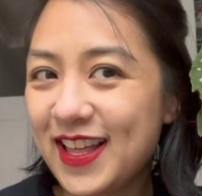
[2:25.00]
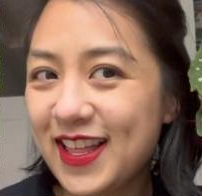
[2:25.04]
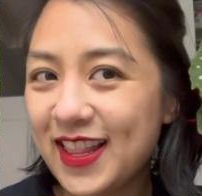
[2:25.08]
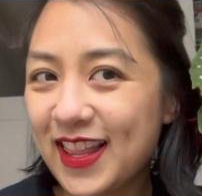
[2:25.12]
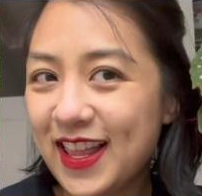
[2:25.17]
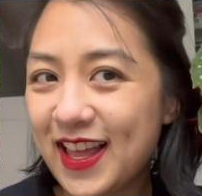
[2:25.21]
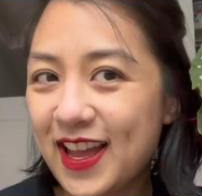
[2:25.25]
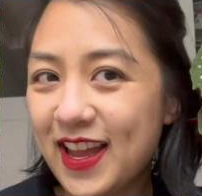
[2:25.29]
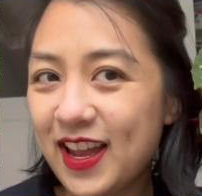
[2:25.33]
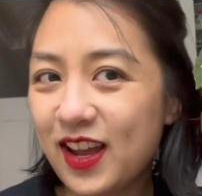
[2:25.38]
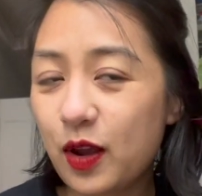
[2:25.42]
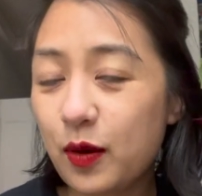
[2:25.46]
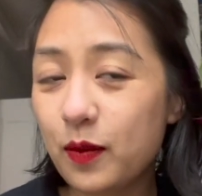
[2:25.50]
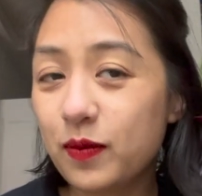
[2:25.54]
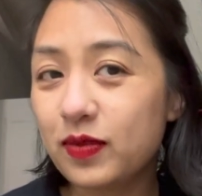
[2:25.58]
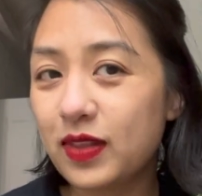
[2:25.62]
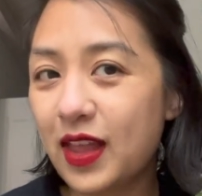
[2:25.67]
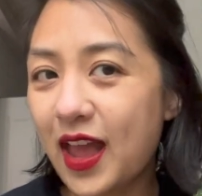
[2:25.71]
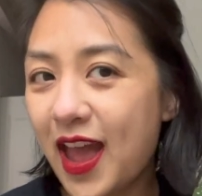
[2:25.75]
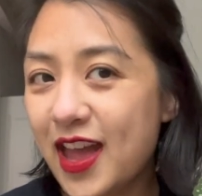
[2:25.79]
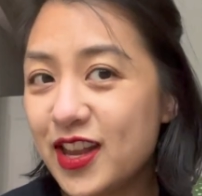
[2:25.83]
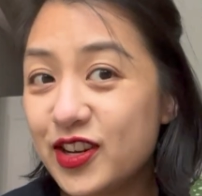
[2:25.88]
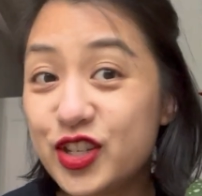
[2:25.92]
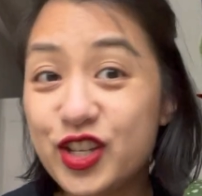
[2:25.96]
Like,
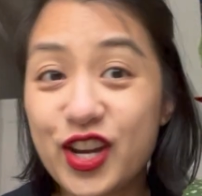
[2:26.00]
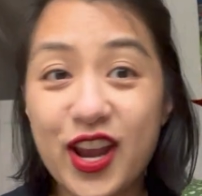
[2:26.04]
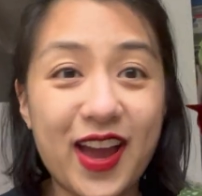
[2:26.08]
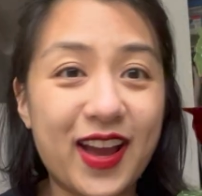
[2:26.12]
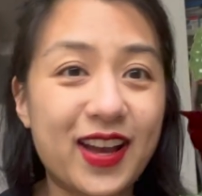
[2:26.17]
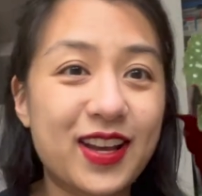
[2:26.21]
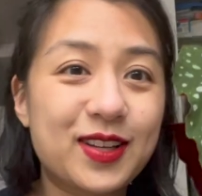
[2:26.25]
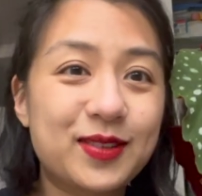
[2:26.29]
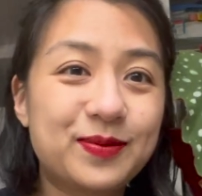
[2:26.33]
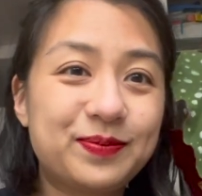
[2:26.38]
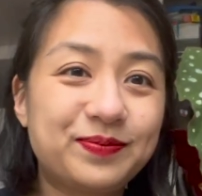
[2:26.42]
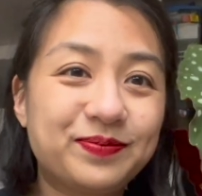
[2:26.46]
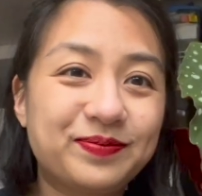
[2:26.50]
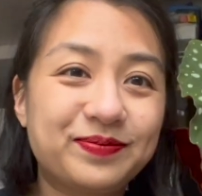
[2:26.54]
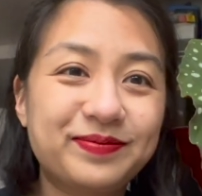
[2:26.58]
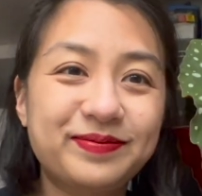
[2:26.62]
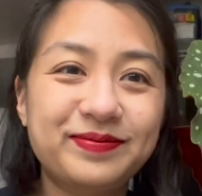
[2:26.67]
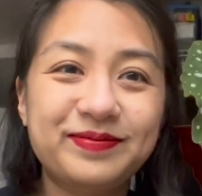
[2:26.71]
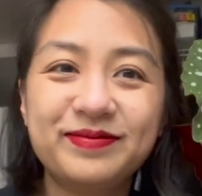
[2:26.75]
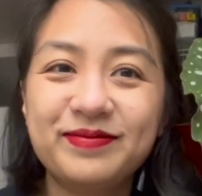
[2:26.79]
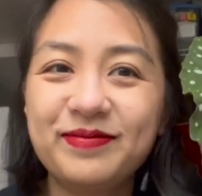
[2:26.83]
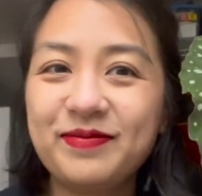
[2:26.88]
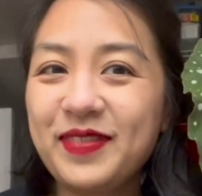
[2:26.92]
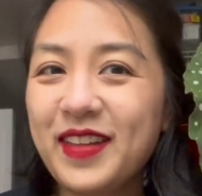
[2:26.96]
head check.
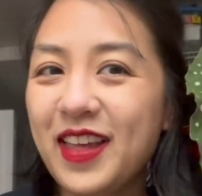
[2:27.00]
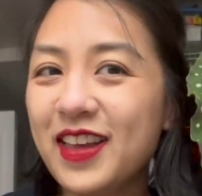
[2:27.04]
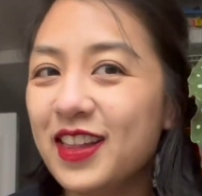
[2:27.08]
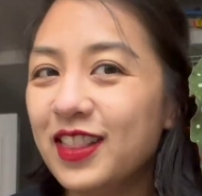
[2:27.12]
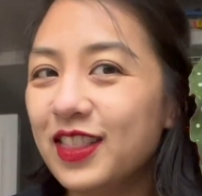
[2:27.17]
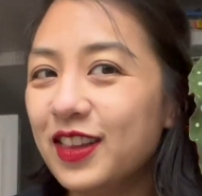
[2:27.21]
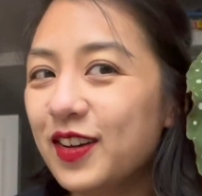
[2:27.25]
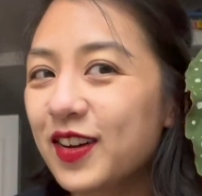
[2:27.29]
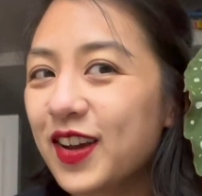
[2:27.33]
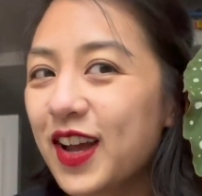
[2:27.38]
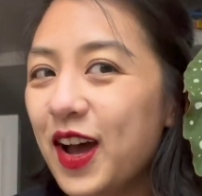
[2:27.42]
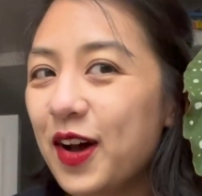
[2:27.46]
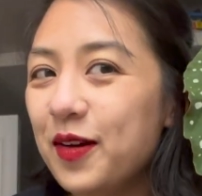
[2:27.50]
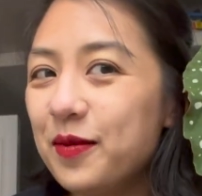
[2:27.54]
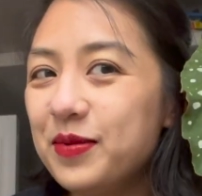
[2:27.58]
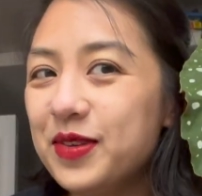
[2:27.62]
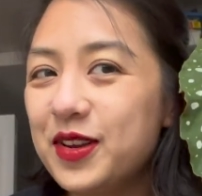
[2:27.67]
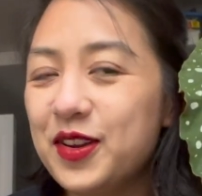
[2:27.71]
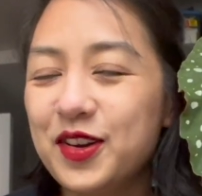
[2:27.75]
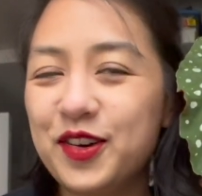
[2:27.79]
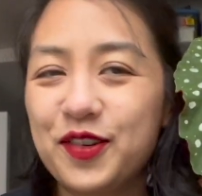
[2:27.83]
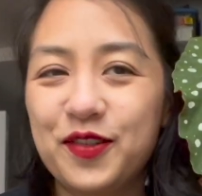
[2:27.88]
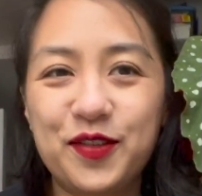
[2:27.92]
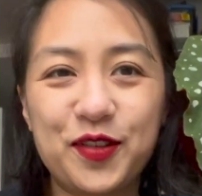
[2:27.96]
Look how
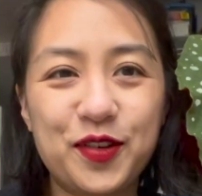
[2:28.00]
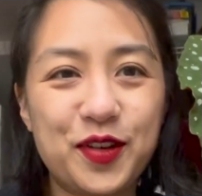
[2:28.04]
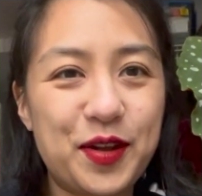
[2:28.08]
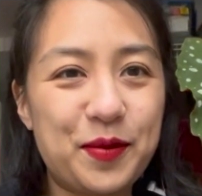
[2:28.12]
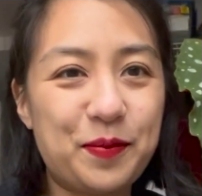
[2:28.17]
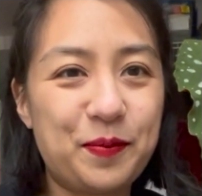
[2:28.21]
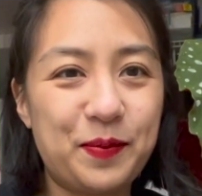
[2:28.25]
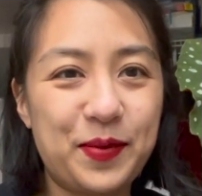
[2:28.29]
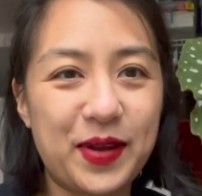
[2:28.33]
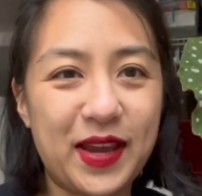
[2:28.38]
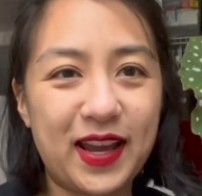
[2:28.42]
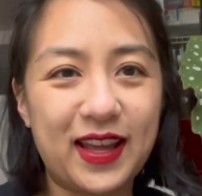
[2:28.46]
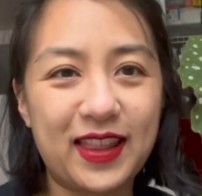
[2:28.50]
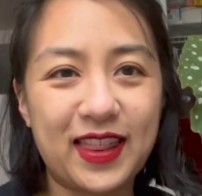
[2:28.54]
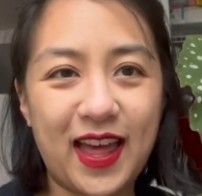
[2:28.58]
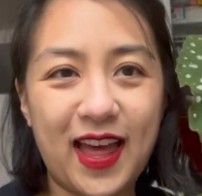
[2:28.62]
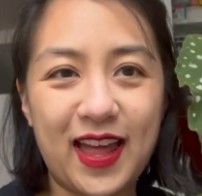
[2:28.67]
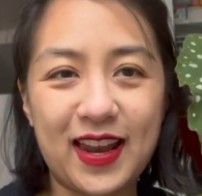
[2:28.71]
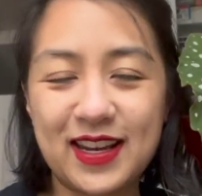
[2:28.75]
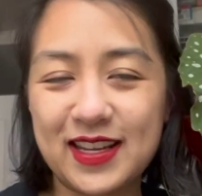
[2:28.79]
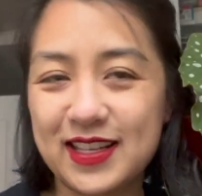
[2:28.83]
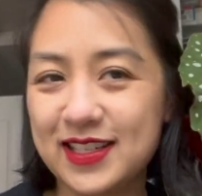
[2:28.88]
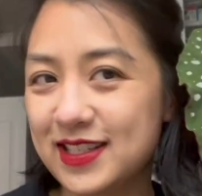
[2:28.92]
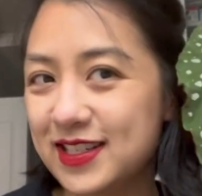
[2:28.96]
beautiful and big that
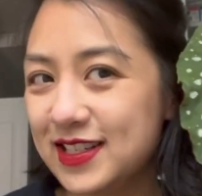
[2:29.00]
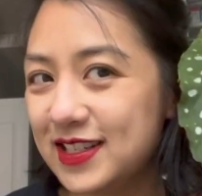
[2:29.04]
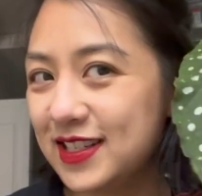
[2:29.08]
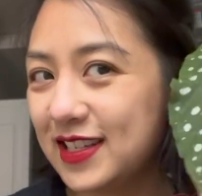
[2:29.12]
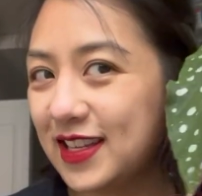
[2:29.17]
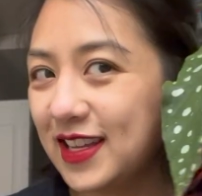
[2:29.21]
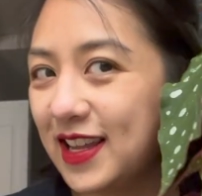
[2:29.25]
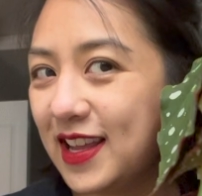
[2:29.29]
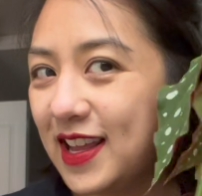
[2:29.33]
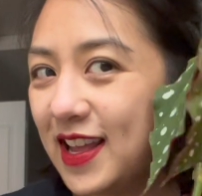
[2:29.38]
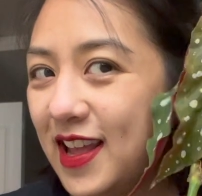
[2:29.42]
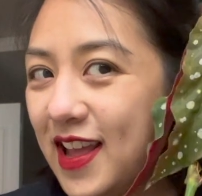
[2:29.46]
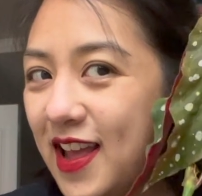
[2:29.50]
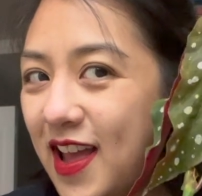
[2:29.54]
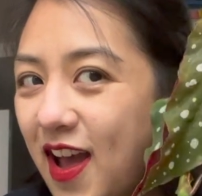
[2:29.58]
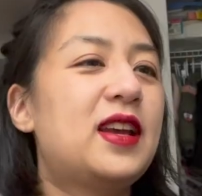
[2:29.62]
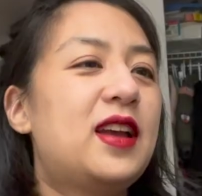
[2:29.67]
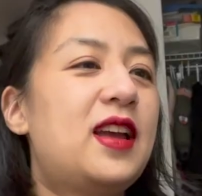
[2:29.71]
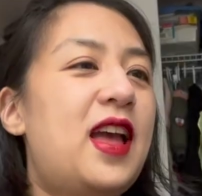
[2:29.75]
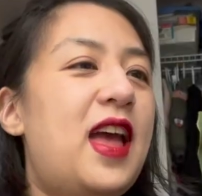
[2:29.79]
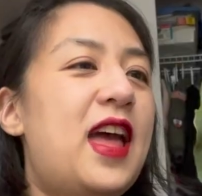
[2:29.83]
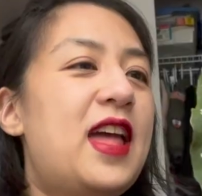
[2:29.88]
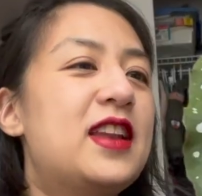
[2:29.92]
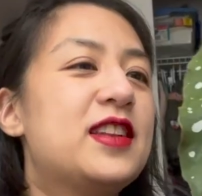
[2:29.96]
is.
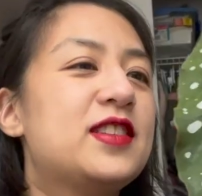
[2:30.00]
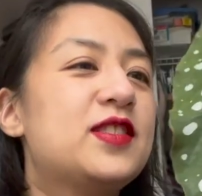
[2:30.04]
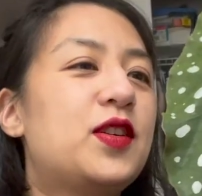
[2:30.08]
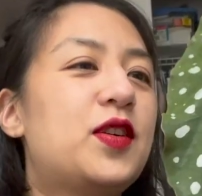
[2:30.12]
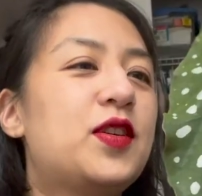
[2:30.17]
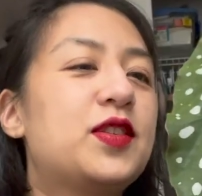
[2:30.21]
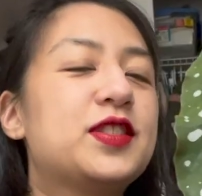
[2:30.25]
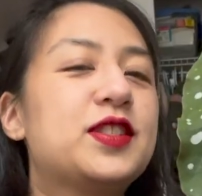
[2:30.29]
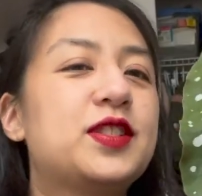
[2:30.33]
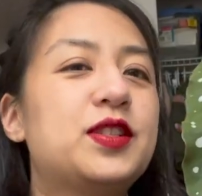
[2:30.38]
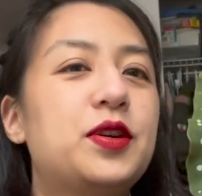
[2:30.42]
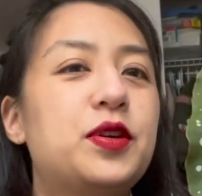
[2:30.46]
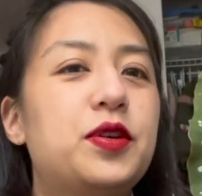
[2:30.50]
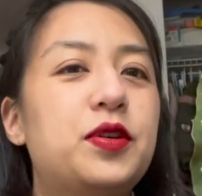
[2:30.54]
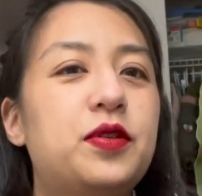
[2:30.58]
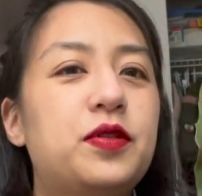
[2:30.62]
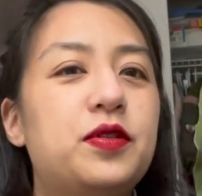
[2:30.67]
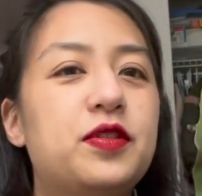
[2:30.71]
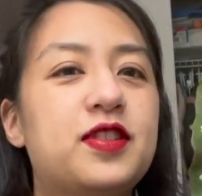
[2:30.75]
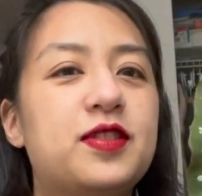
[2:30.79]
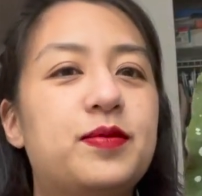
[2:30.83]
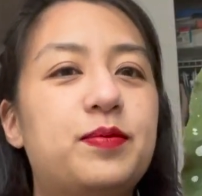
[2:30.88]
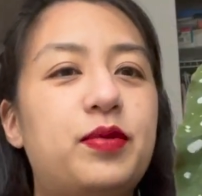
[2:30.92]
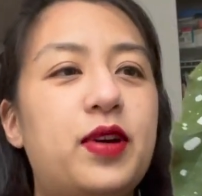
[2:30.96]
And it's also
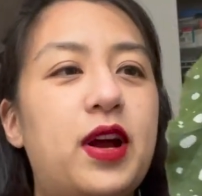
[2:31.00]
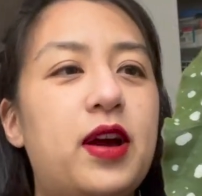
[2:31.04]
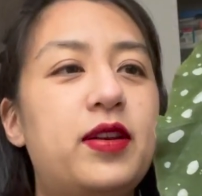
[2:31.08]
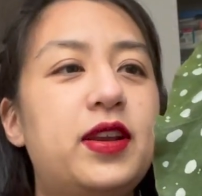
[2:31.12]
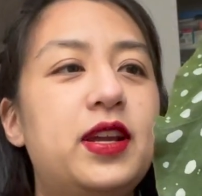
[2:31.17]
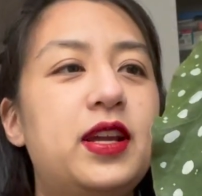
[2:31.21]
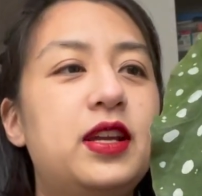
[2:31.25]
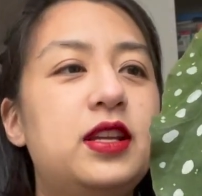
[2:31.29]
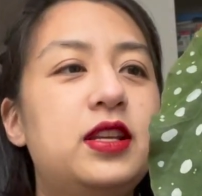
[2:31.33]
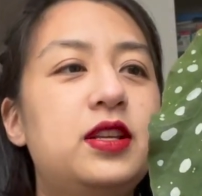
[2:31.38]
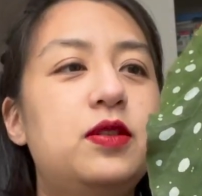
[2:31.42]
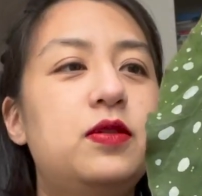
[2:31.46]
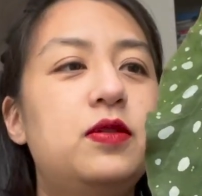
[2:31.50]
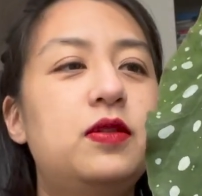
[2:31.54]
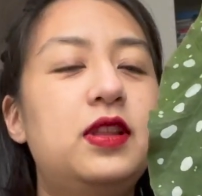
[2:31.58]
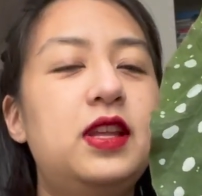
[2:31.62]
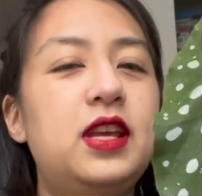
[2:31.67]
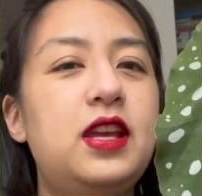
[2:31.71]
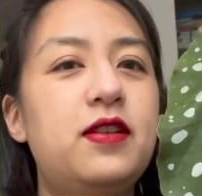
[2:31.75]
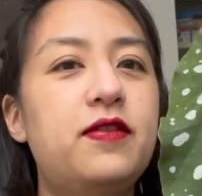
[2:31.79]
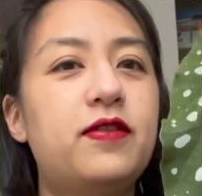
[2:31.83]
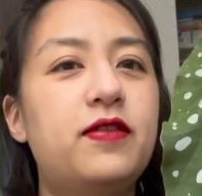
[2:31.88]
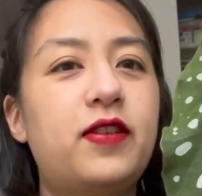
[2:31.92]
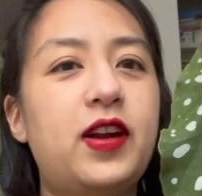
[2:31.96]
sprouting a new
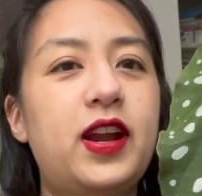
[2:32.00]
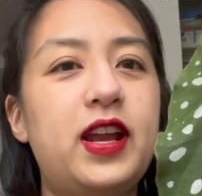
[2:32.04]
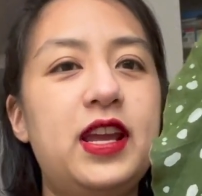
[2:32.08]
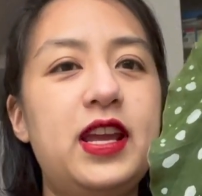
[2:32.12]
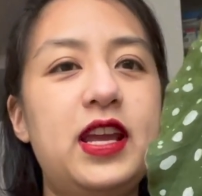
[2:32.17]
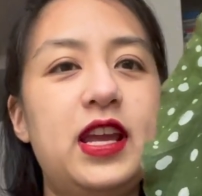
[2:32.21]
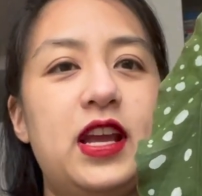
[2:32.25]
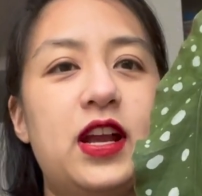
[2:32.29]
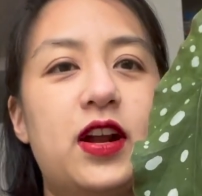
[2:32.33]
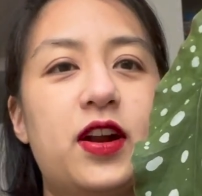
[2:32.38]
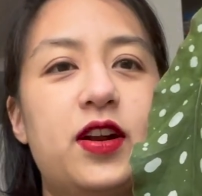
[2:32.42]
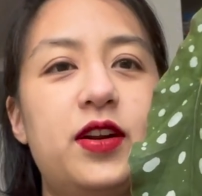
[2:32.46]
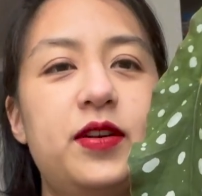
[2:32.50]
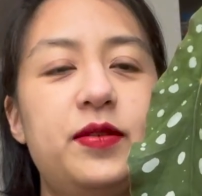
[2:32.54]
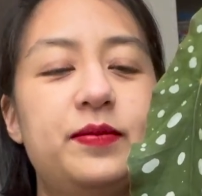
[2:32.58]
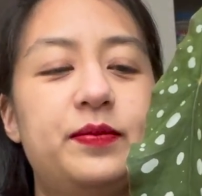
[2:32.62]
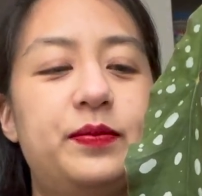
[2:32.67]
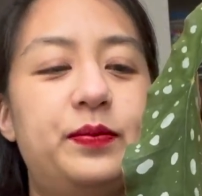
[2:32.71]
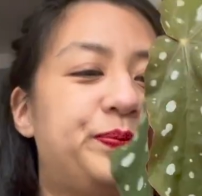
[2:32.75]
leaf right here.